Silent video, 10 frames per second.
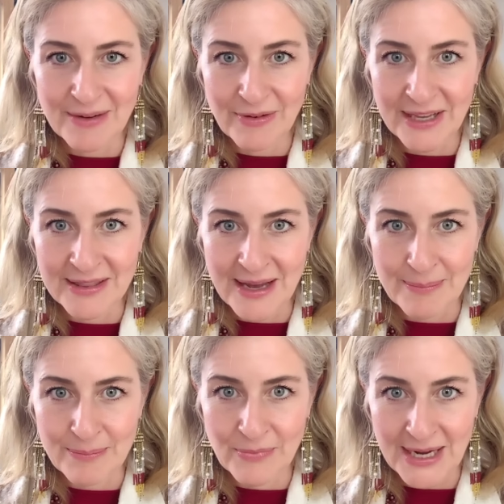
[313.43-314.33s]
in
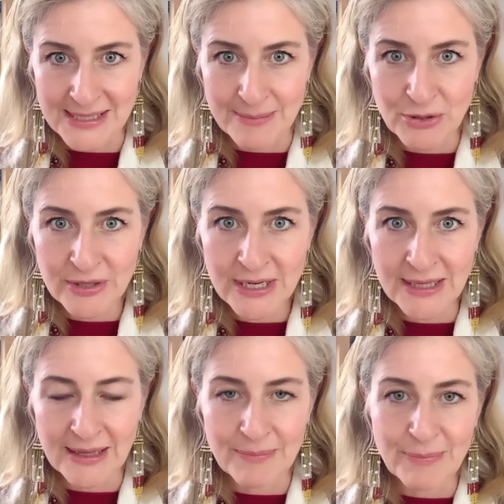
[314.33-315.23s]
them as I'm treating
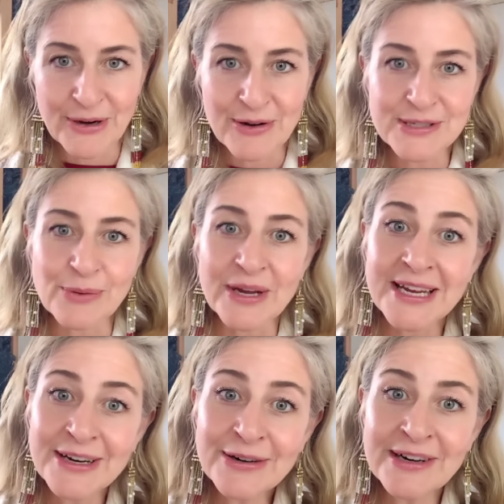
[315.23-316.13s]
them, but also
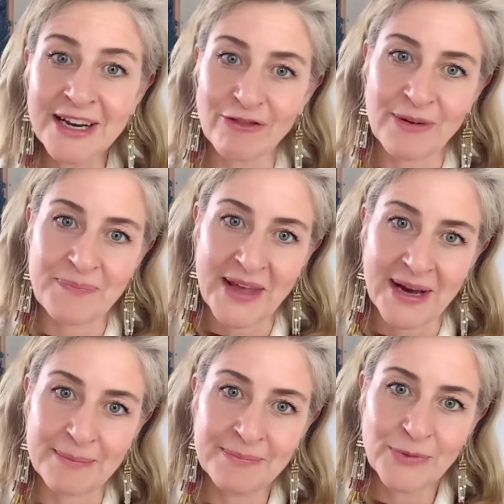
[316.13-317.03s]
hearing from
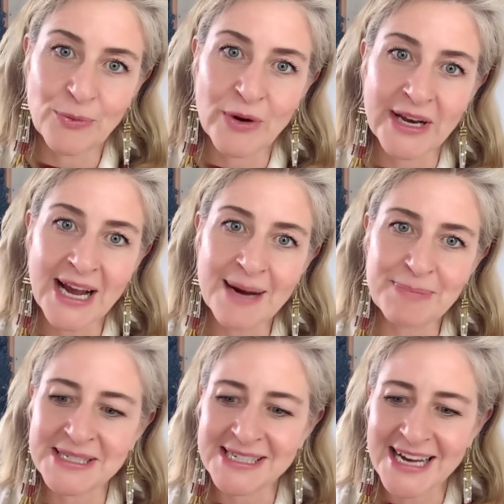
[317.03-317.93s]
them what
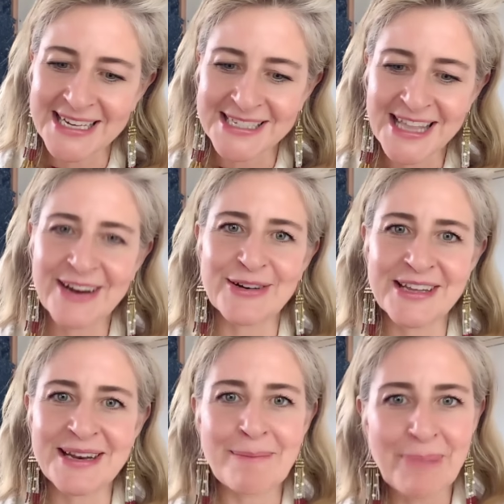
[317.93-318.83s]
happens as they are
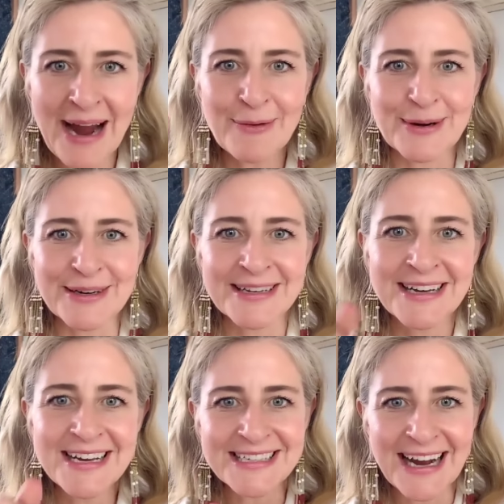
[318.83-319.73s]
then empowered
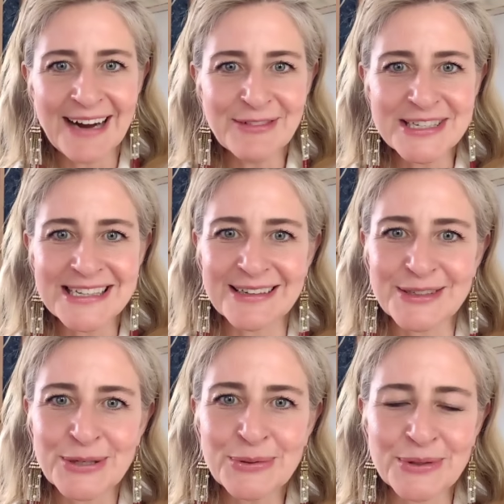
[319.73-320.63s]
to have this little
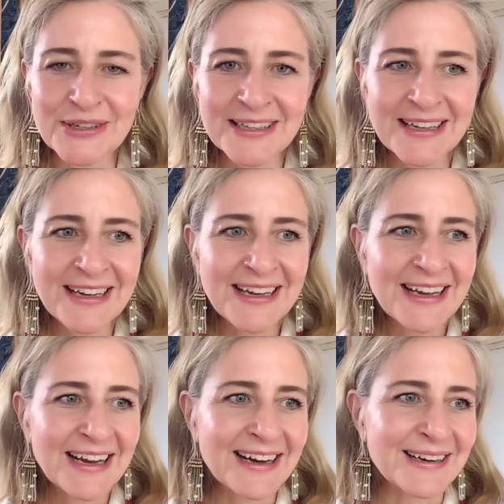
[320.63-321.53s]
tool.
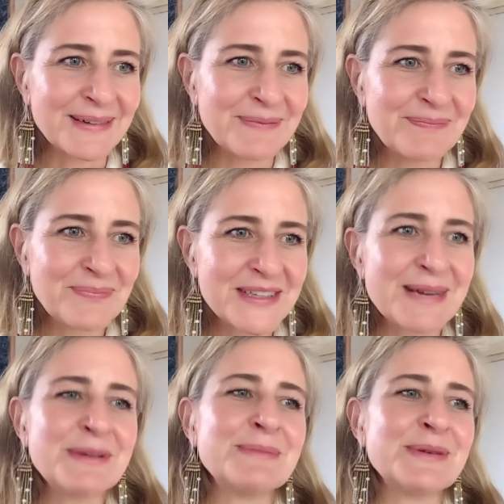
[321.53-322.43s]

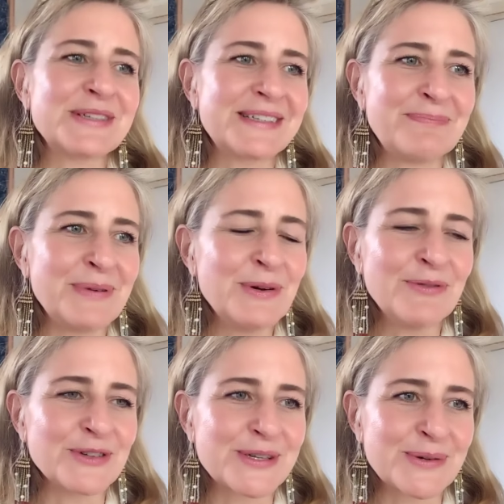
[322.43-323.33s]
Some of the most
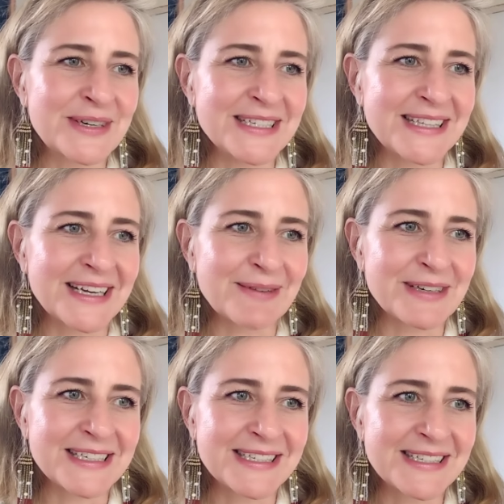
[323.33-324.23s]
beautiful stories that I
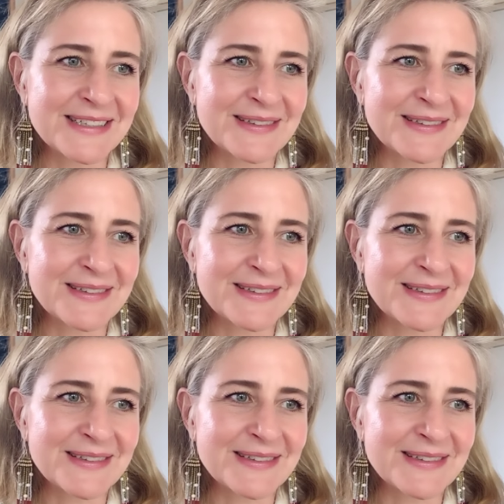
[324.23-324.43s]
witnessed,